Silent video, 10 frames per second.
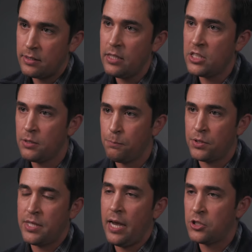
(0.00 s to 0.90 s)
this
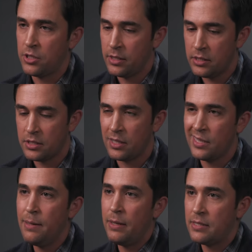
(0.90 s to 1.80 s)
protection, this
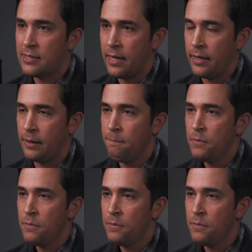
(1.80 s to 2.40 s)
limit setting